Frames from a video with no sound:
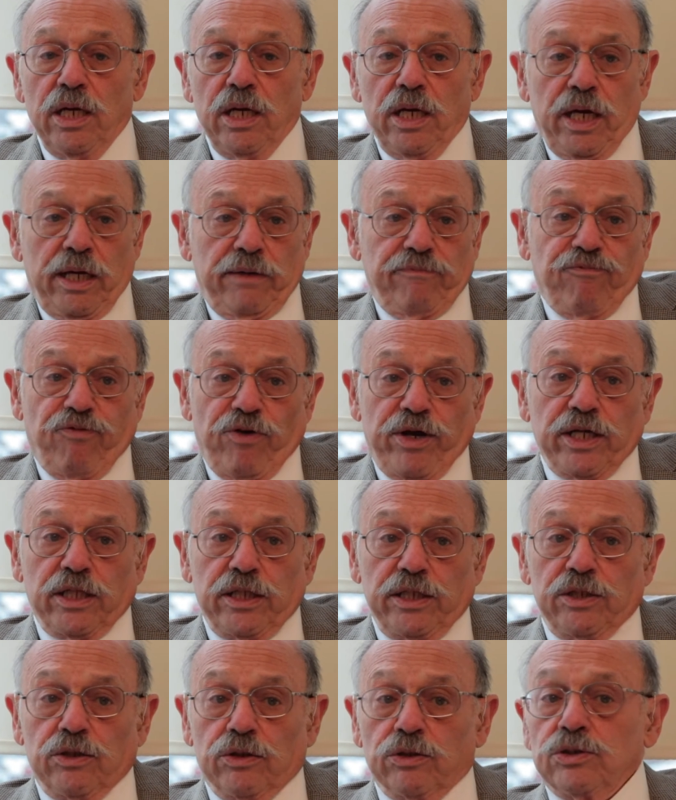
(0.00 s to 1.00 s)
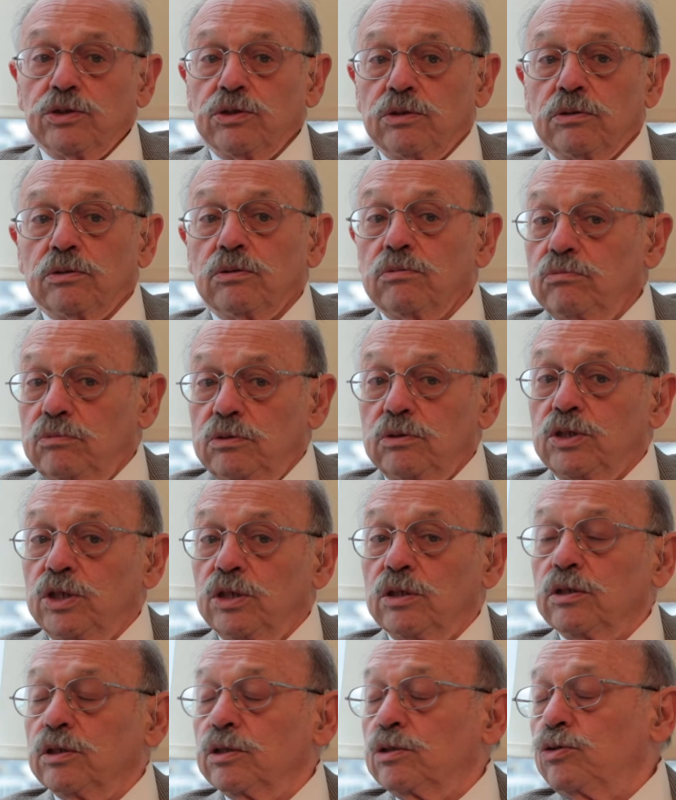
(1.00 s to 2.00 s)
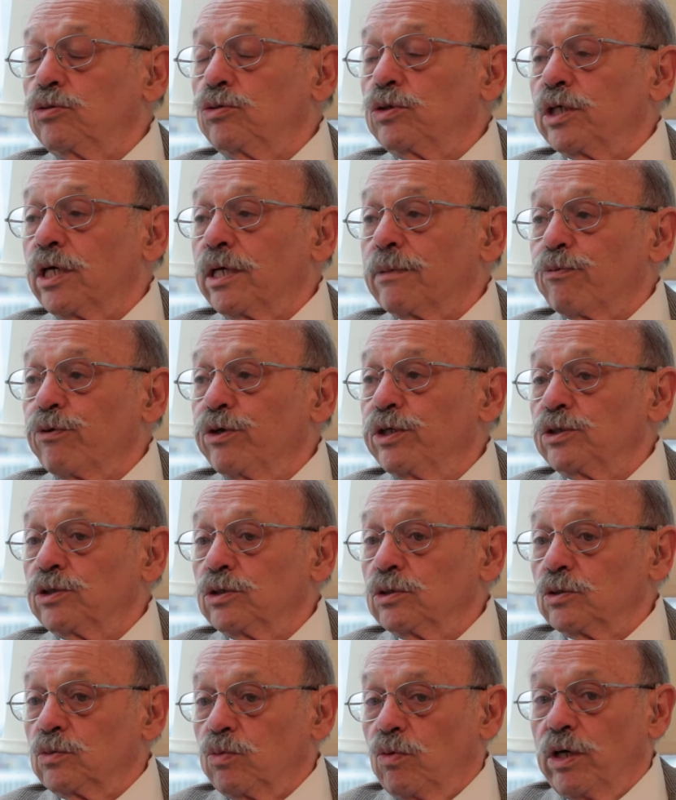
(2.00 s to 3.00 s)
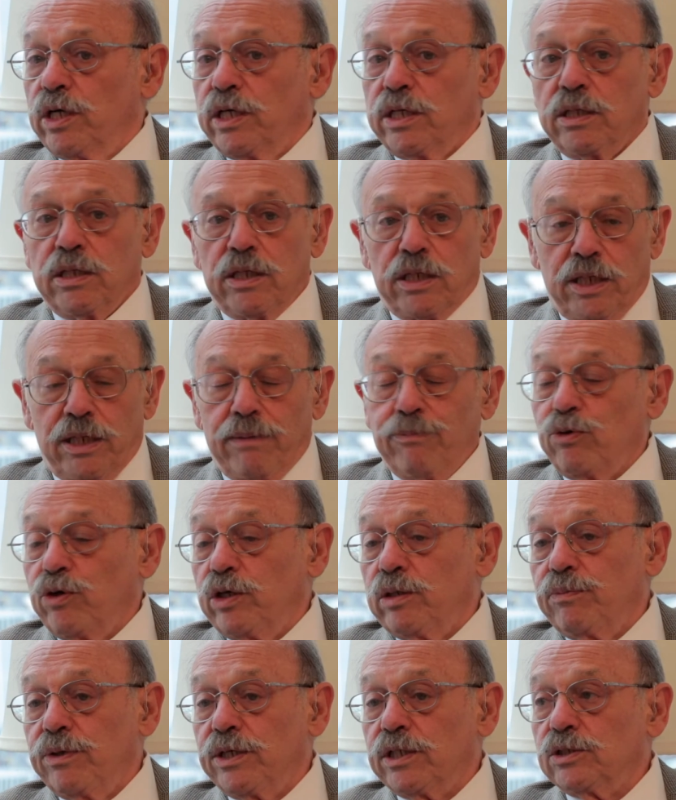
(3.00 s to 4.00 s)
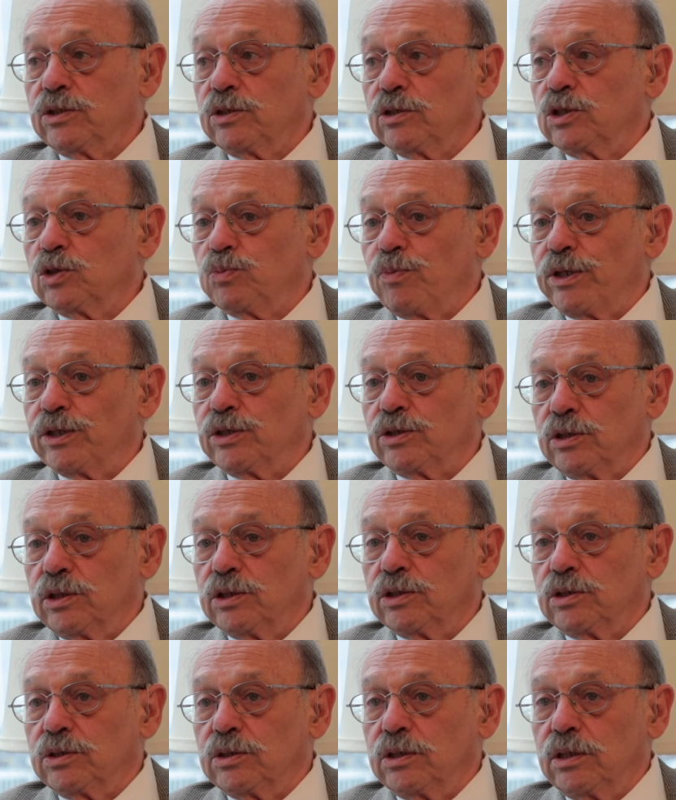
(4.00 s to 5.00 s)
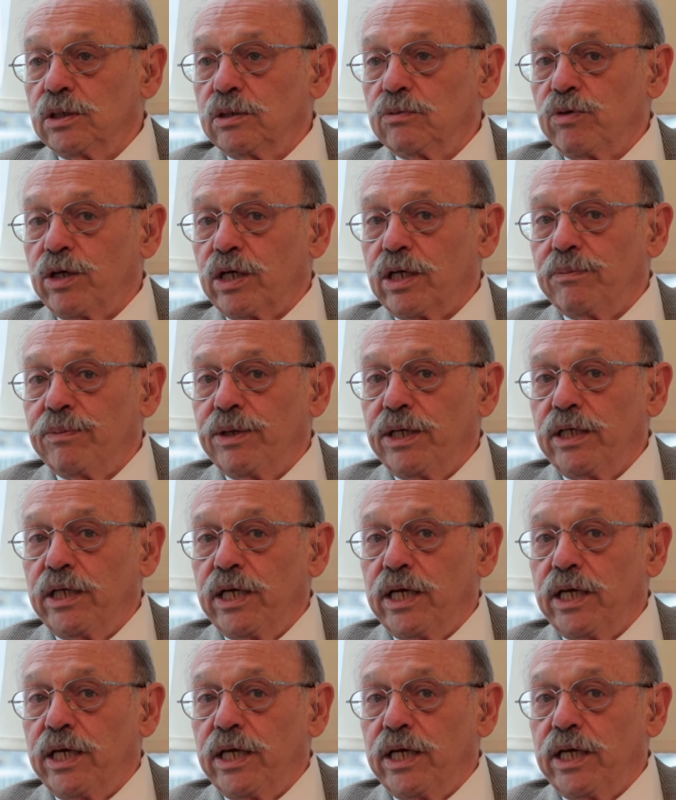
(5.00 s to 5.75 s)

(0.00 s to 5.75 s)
And frankly, those are still the two top reasons why cannabinoid medicine specialists recommend